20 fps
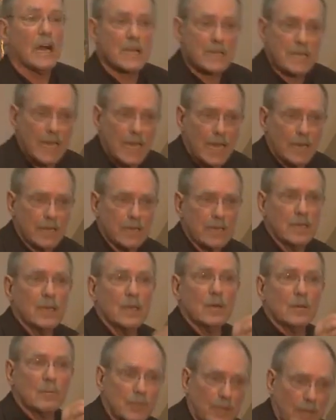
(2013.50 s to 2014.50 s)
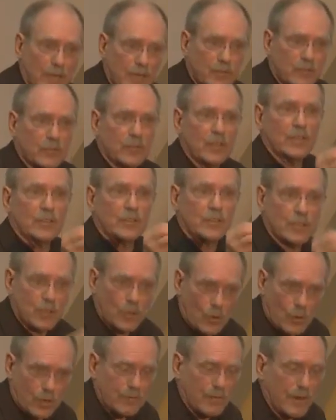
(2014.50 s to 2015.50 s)
Again, plays to
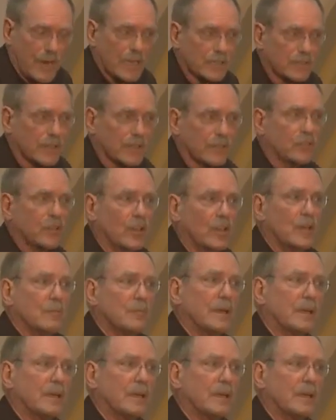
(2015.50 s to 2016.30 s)
your advantage